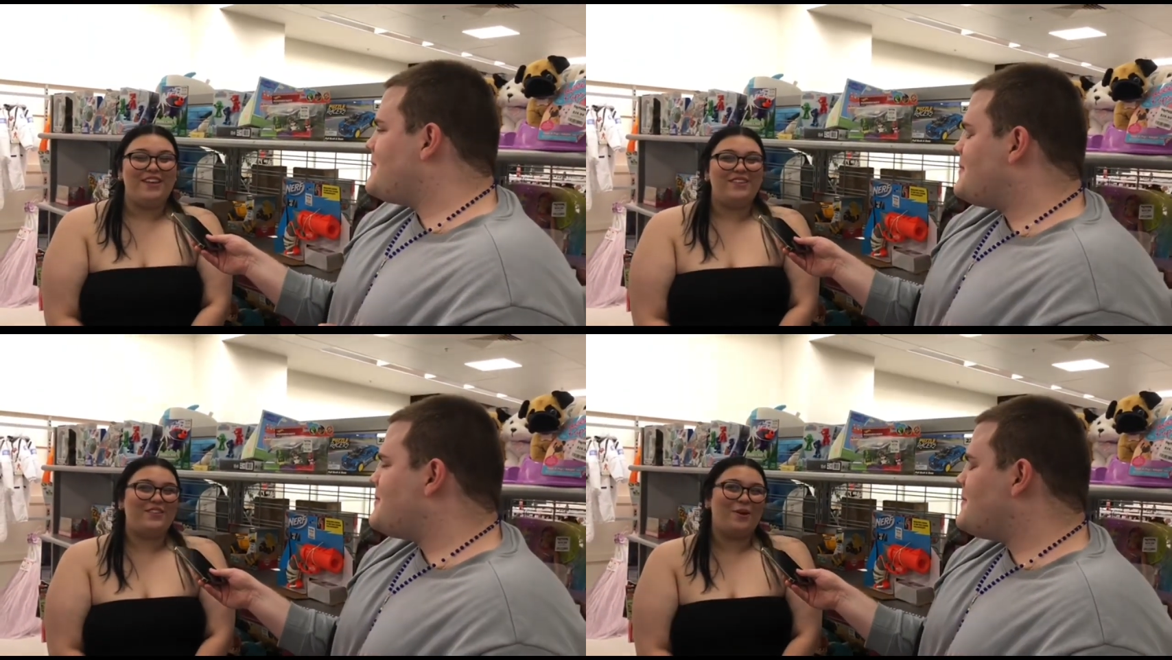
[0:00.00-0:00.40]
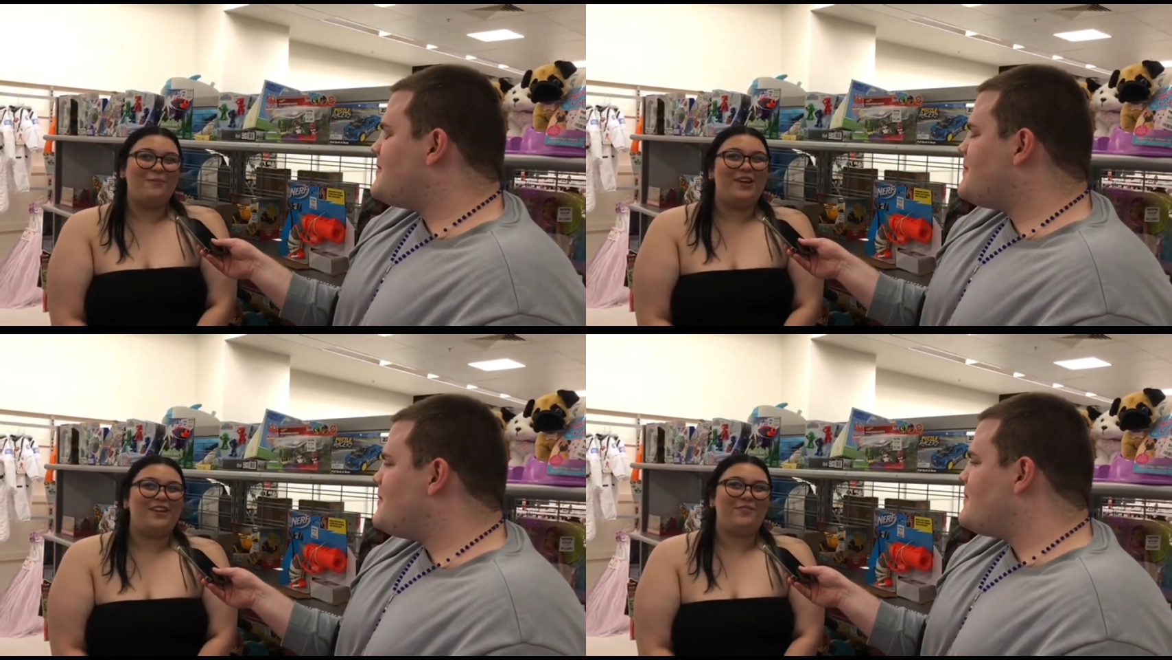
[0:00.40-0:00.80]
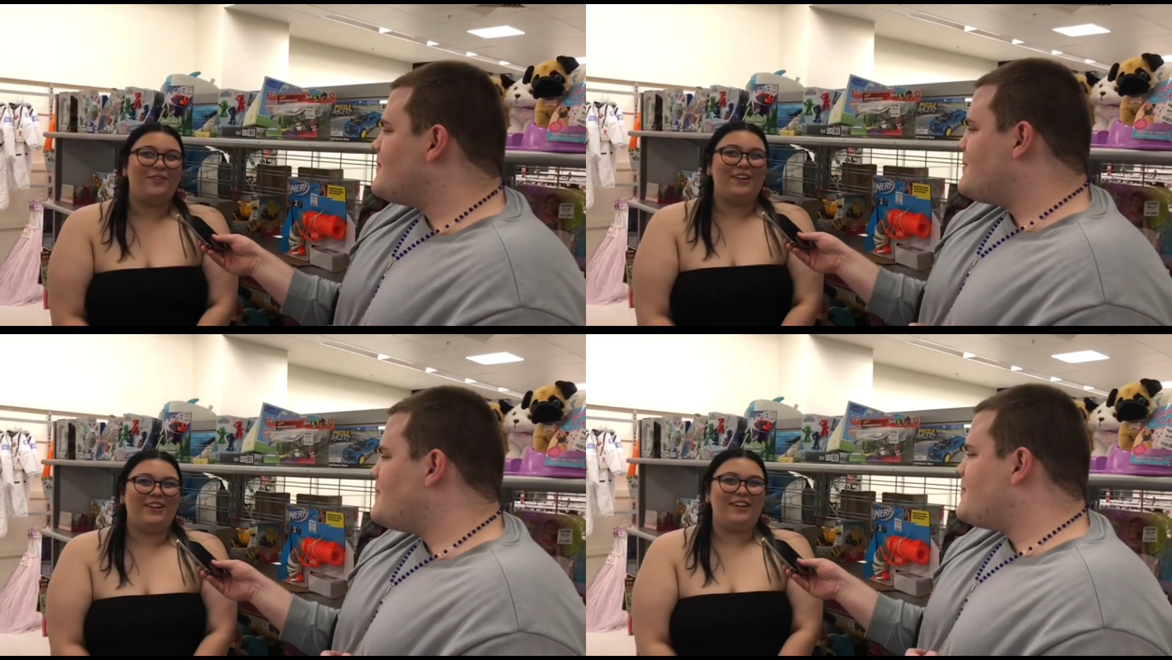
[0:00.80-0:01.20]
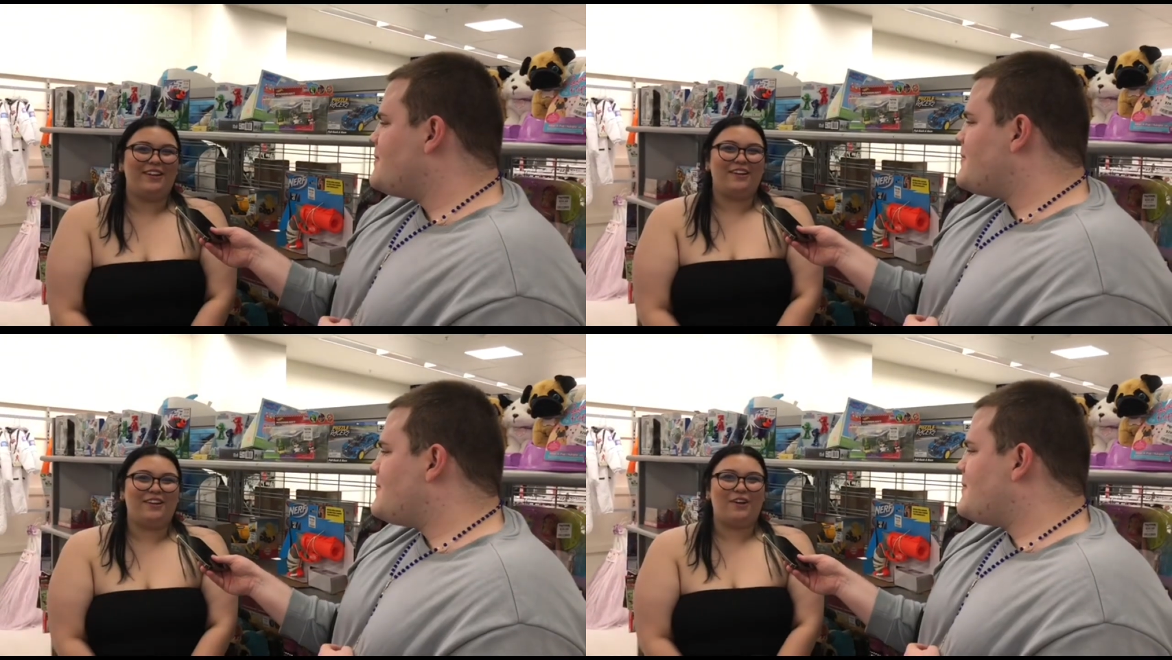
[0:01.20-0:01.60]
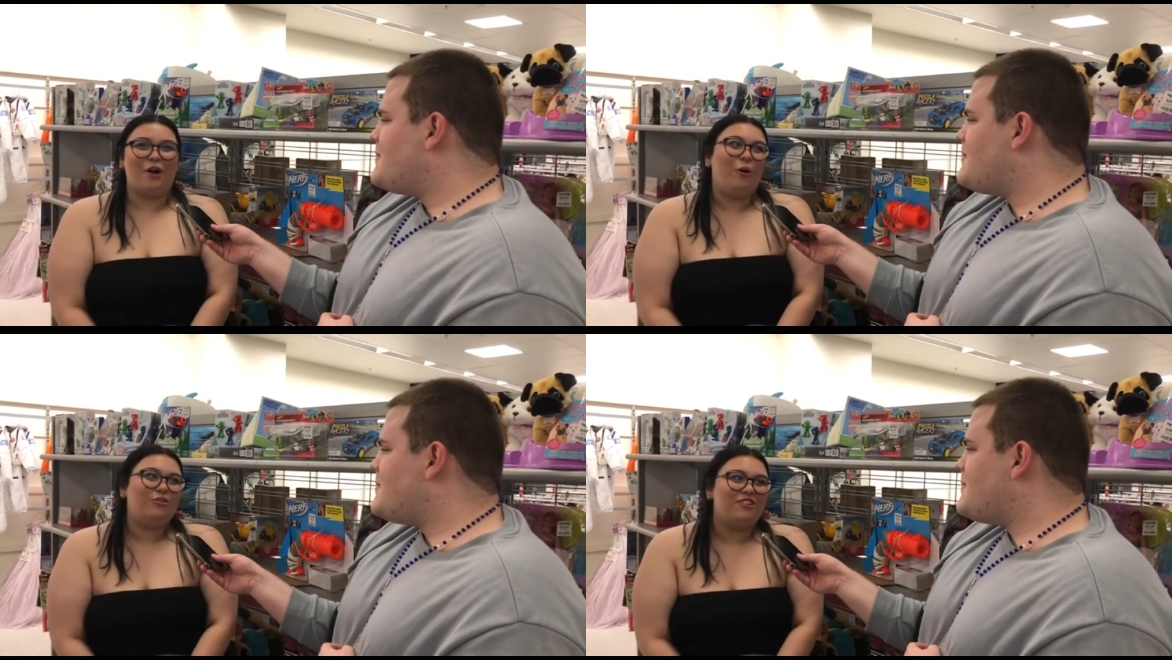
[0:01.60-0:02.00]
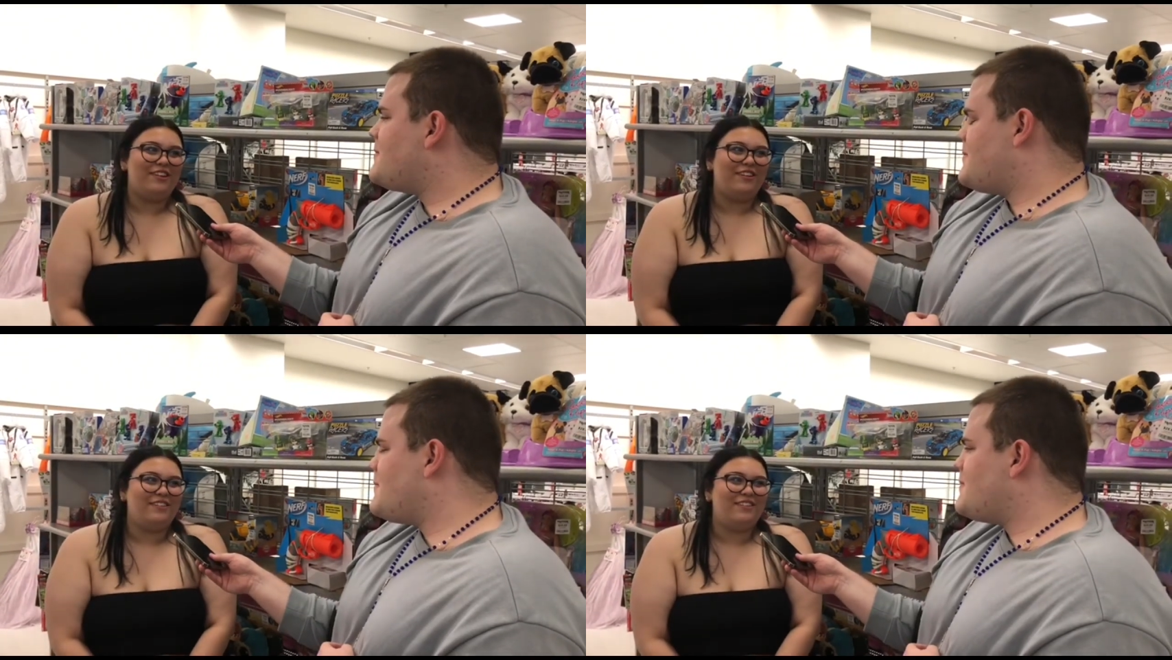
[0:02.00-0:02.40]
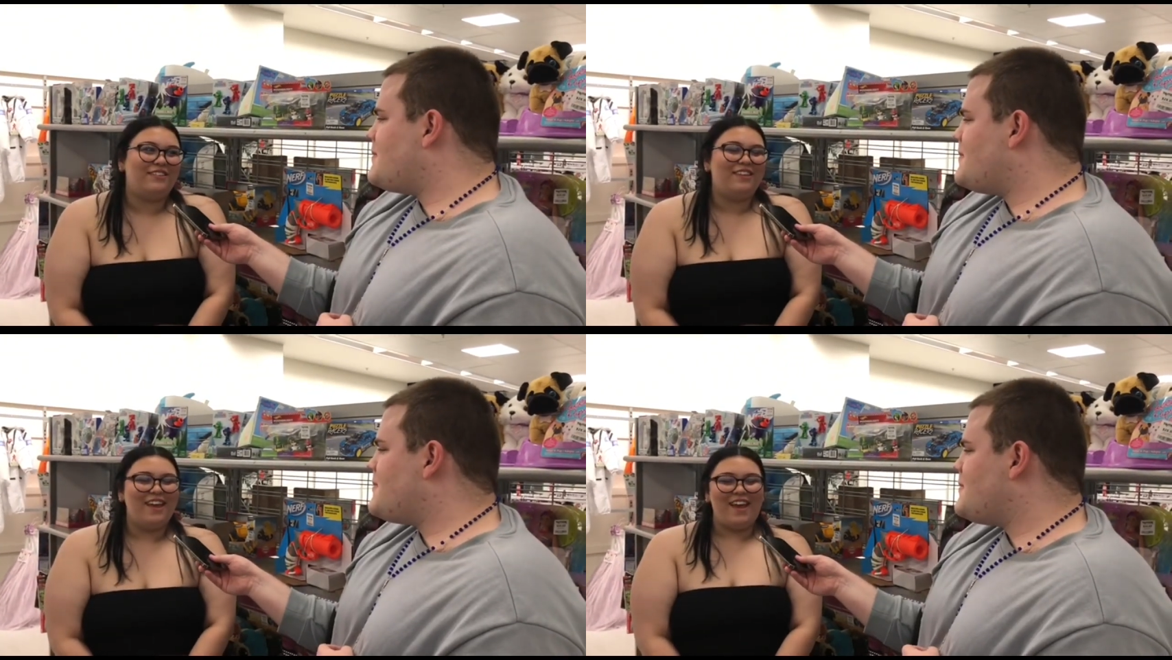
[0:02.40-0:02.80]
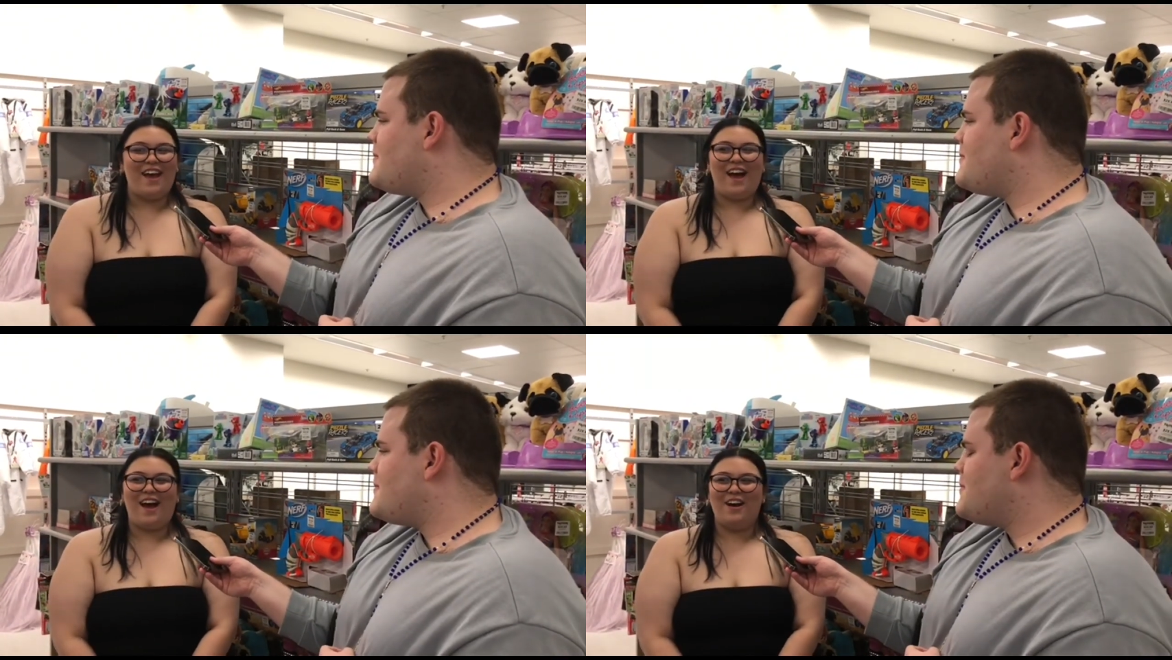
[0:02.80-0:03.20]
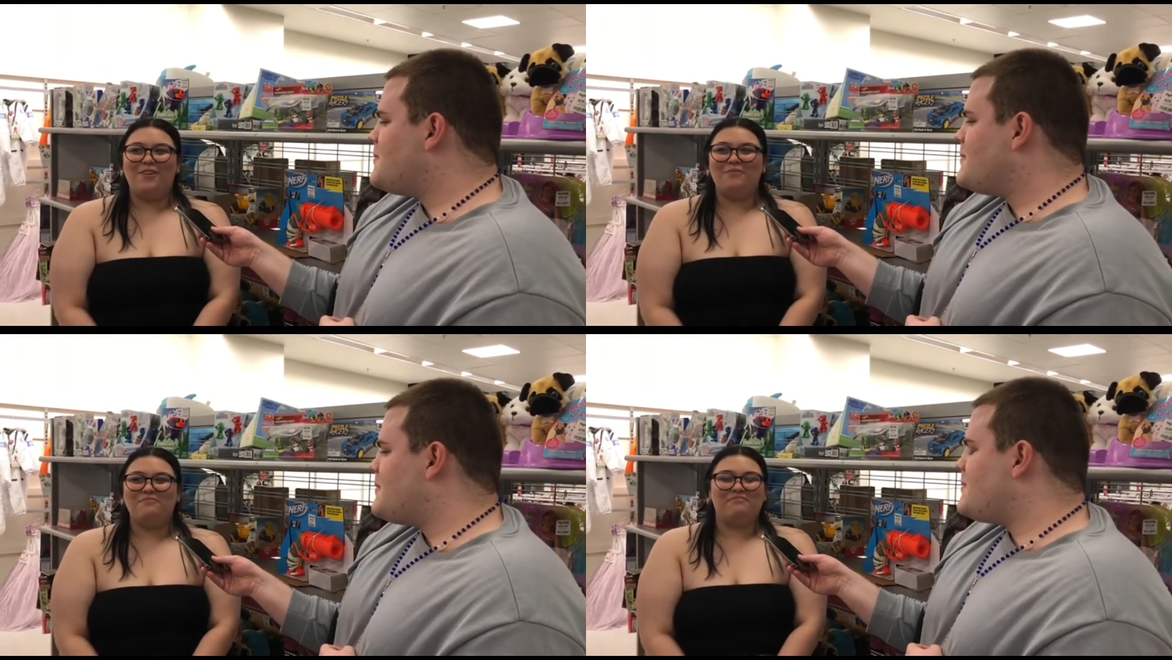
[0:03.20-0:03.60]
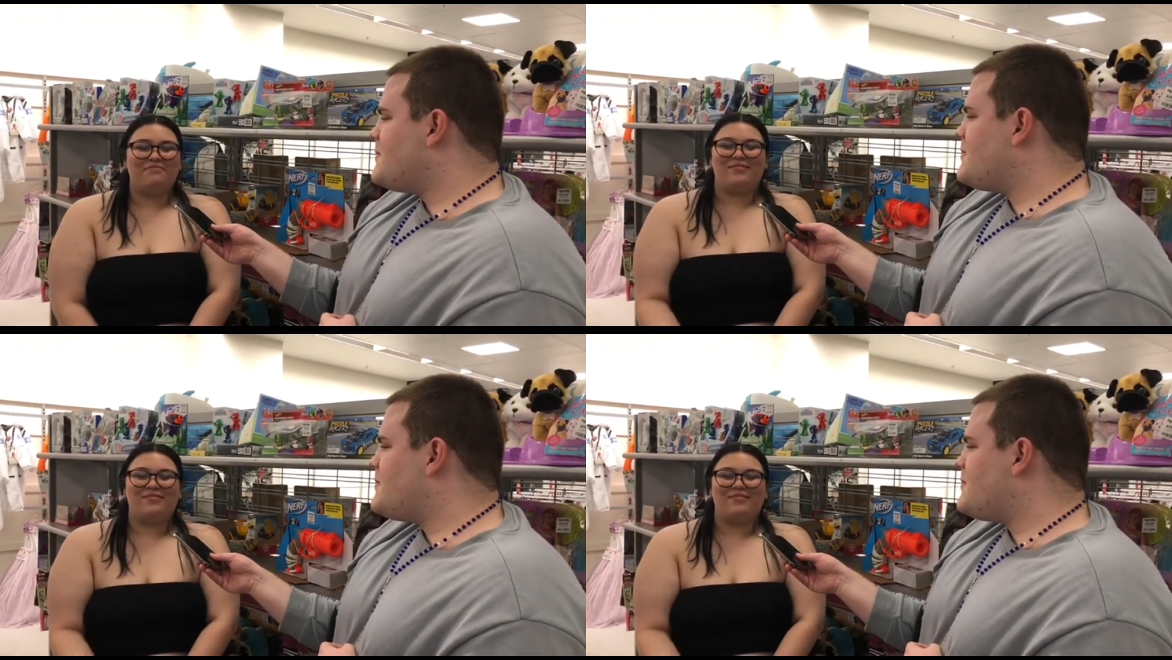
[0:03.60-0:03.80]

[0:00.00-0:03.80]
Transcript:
Speaker 1: so many different cultures. Um,